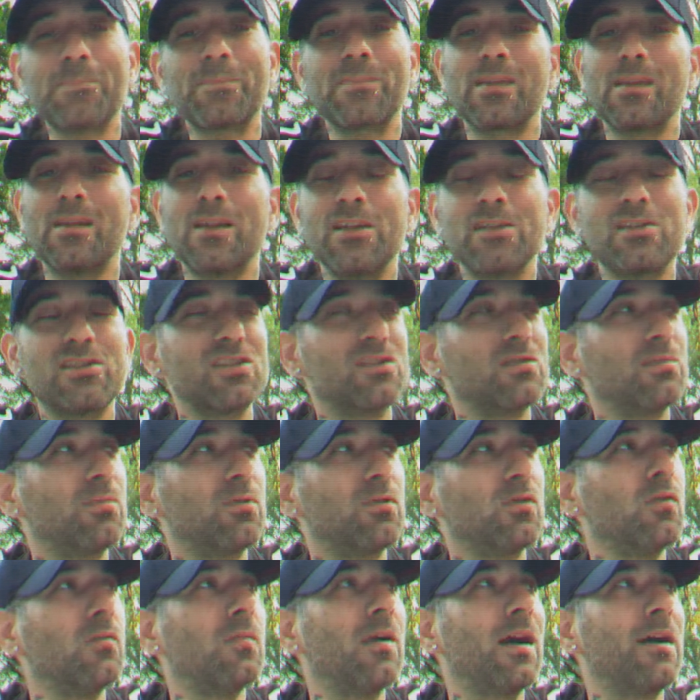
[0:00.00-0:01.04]
It just
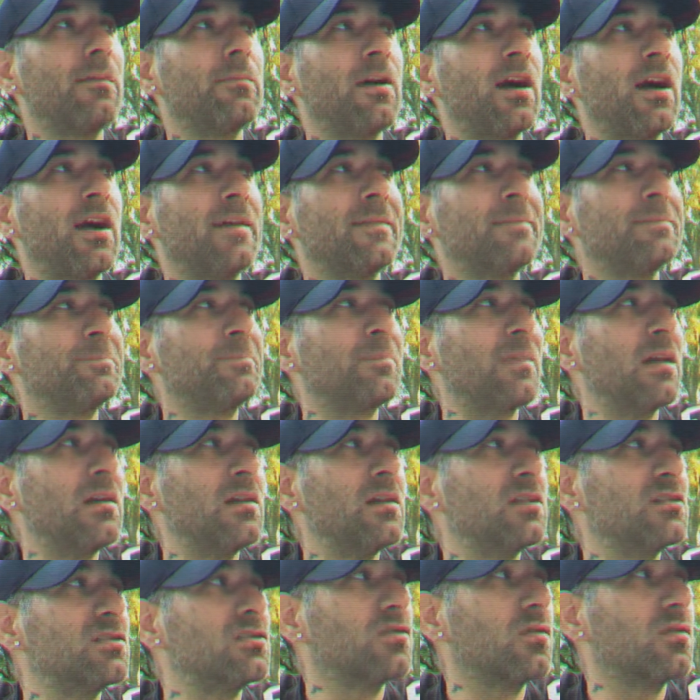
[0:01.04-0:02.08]
blew my mind.
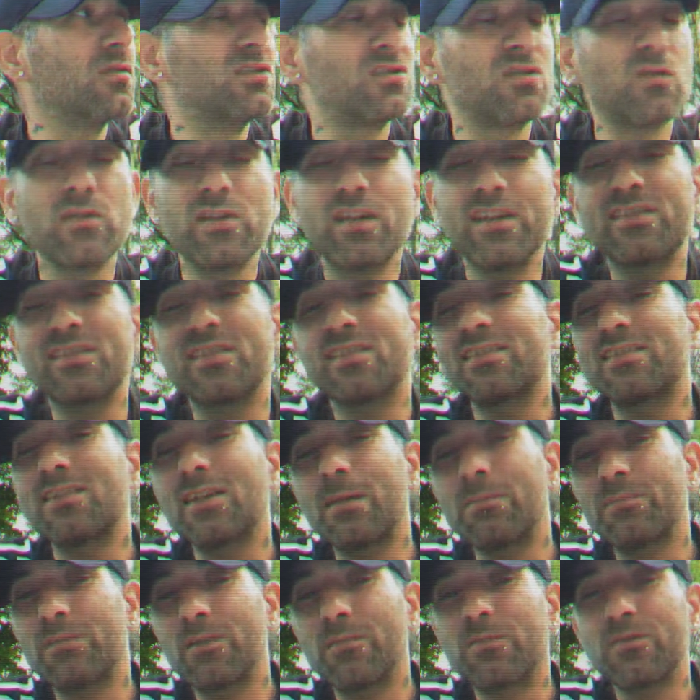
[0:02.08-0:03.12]
So it's
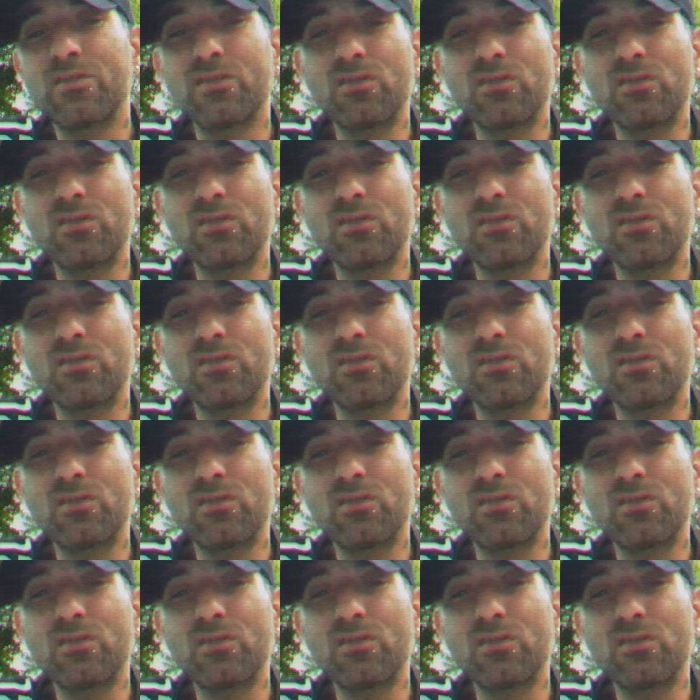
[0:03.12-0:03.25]
accepted.